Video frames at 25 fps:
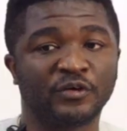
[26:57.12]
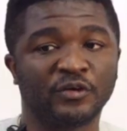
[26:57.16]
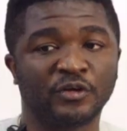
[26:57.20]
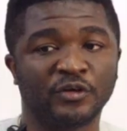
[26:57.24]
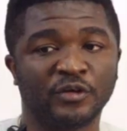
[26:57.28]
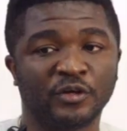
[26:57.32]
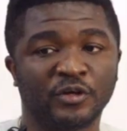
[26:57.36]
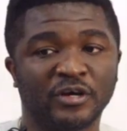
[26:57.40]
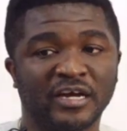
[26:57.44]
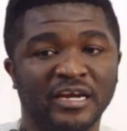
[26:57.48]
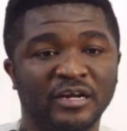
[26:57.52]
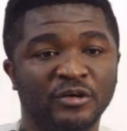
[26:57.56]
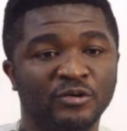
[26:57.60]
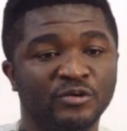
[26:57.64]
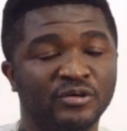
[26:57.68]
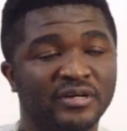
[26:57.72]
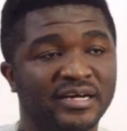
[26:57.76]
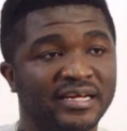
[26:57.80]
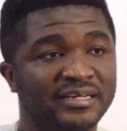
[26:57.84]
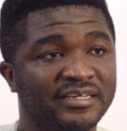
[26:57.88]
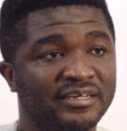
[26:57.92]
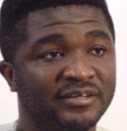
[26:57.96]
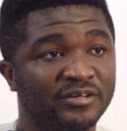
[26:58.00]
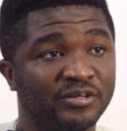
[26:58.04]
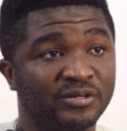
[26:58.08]
You can look
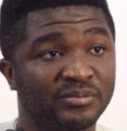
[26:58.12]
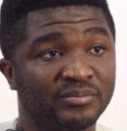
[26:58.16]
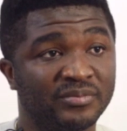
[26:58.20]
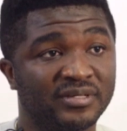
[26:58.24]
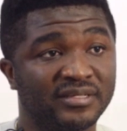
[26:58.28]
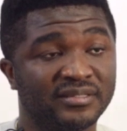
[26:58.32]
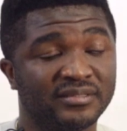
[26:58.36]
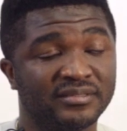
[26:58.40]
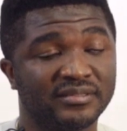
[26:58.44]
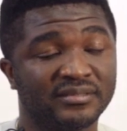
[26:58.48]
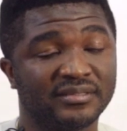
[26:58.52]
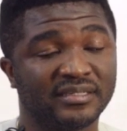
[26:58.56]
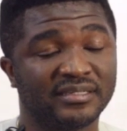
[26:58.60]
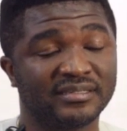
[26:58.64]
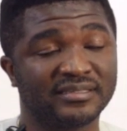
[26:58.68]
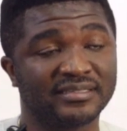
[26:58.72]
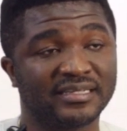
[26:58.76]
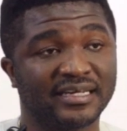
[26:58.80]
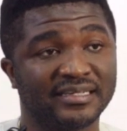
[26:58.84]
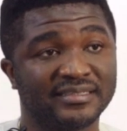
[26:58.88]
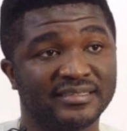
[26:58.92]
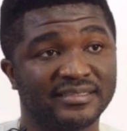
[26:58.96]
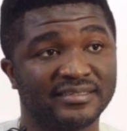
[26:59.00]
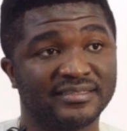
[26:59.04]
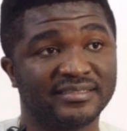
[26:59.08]
at the numbers and
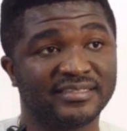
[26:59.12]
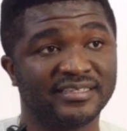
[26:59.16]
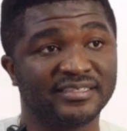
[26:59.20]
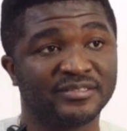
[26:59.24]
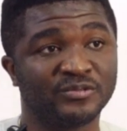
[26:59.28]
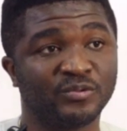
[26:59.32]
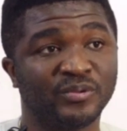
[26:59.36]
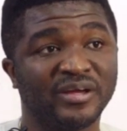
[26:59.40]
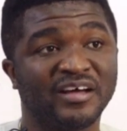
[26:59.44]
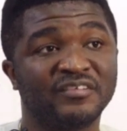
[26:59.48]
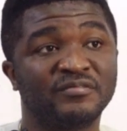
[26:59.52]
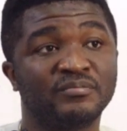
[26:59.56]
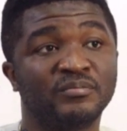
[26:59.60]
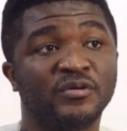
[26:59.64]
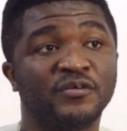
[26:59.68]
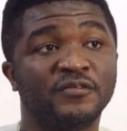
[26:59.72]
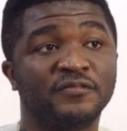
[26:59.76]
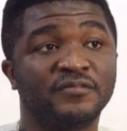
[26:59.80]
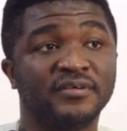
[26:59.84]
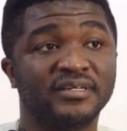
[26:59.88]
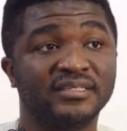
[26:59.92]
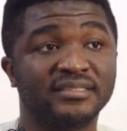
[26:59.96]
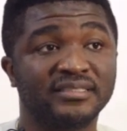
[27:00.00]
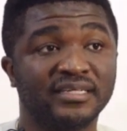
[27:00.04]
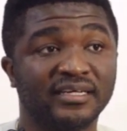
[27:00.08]
statistics. We have more
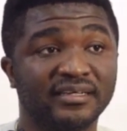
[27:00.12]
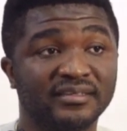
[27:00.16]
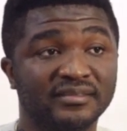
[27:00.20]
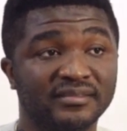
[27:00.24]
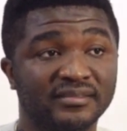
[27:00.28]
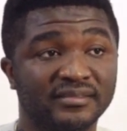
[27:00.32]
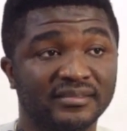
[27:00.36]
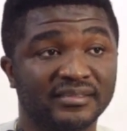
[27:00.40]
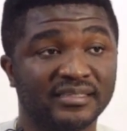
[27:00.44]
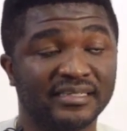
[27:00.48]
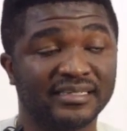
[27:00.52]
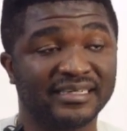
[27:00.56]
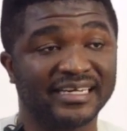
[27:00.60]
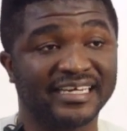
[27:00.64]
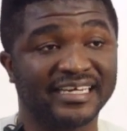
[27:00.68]
fintechs in